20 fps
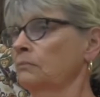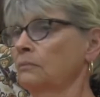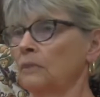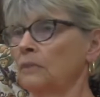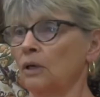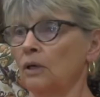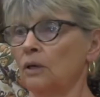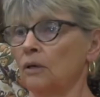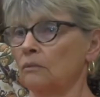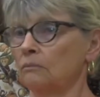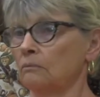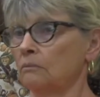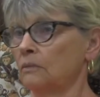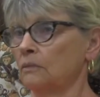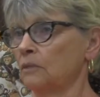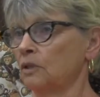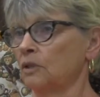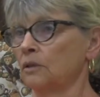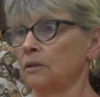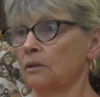you know,
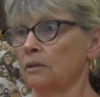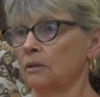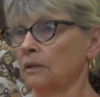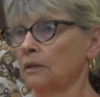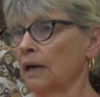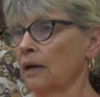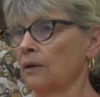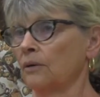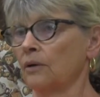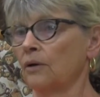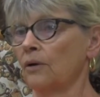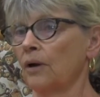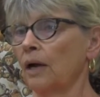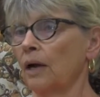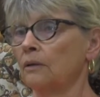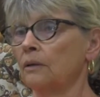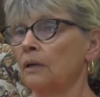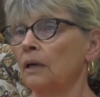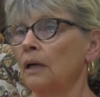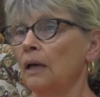just out on the
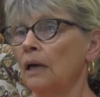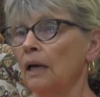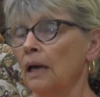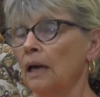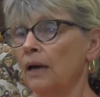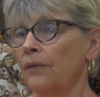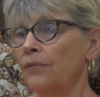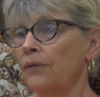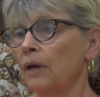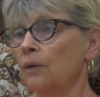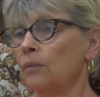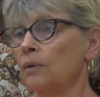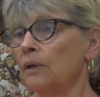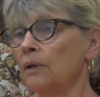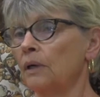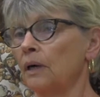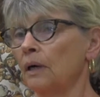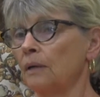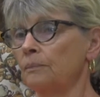ground. And they would